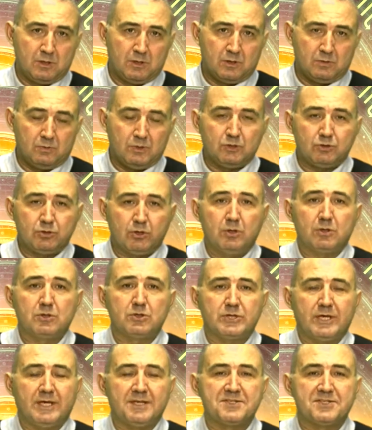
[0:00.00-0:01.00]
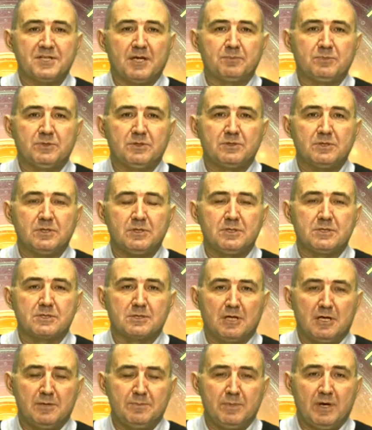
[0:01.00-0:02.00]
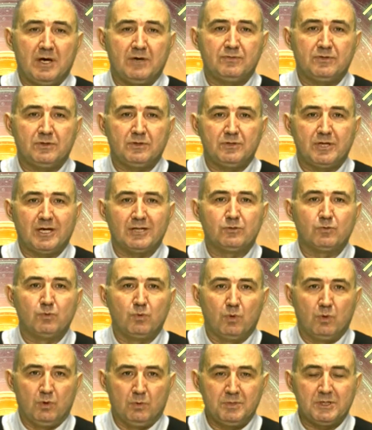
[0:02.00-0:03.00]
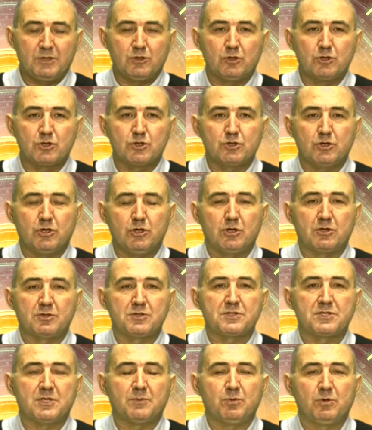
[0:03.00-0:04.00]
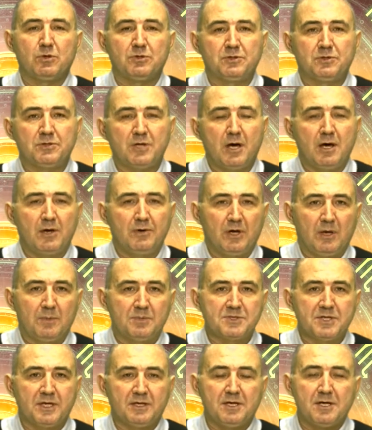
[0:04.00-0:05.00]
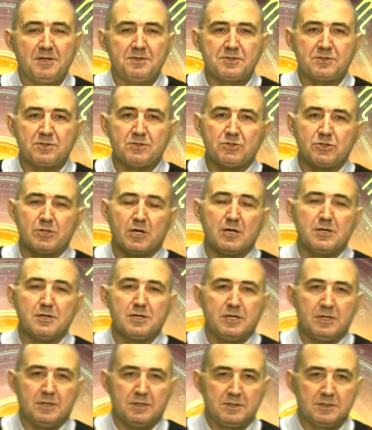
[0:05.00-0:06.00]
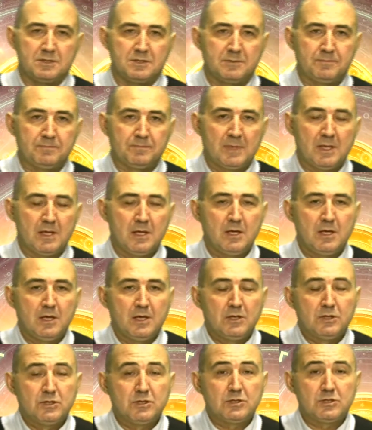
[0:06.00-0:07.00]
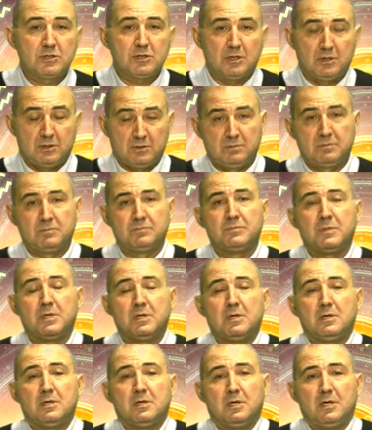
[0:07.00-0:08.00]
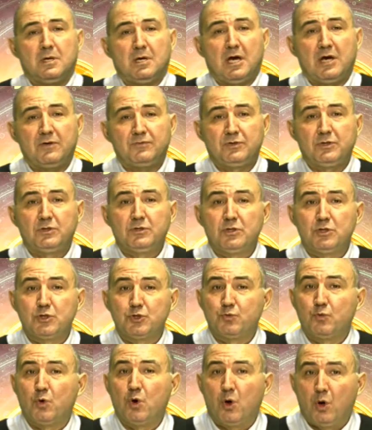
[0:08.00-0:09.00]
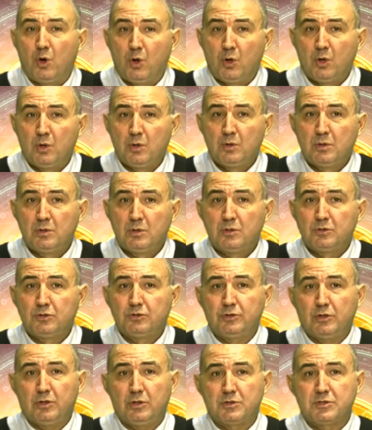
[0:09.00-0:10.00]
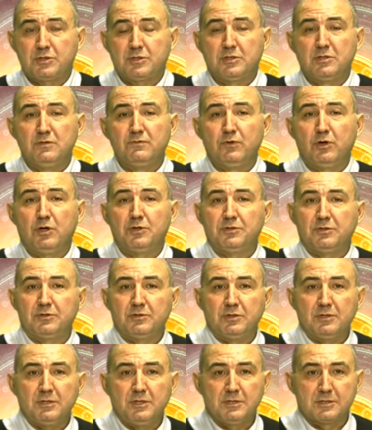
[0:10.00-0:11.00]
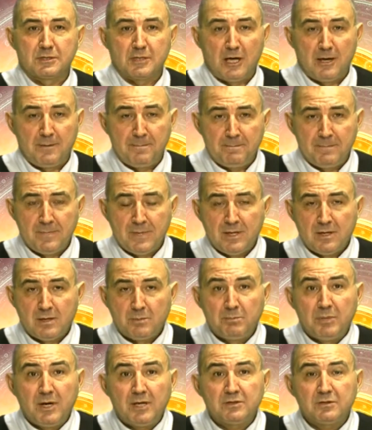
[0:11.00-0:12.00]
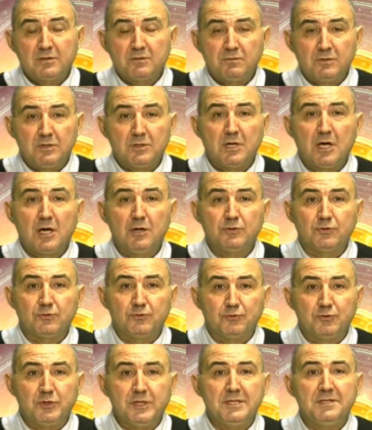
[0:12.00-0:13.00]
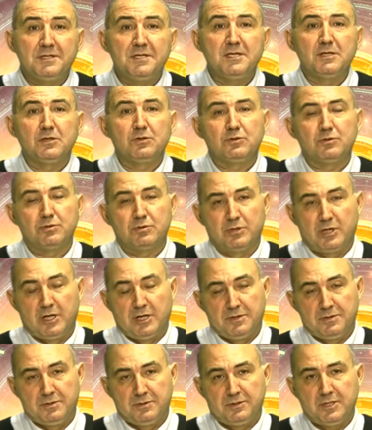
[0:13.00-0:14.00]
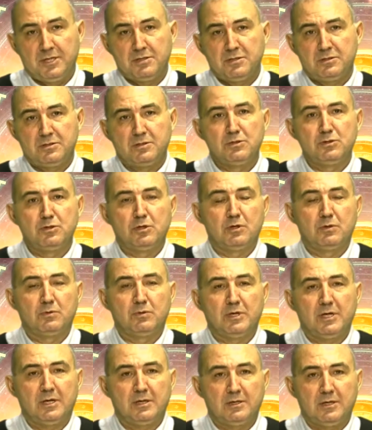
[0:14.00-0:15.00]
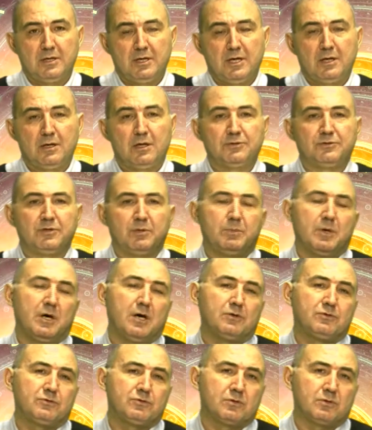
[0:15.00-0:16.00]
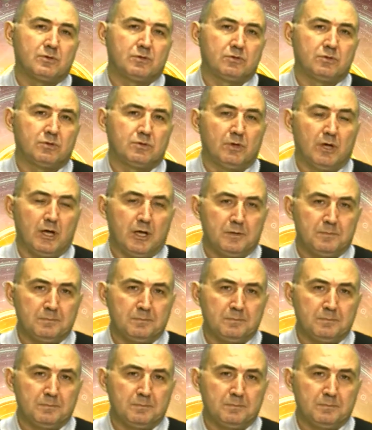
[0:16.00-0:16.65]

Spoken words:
We Turks accepted Islam after that war because Turks supported Arabs against the Chinese. So after this war, Turks converted to Islam, but without reading Quran. They didn't know a lot about Quran.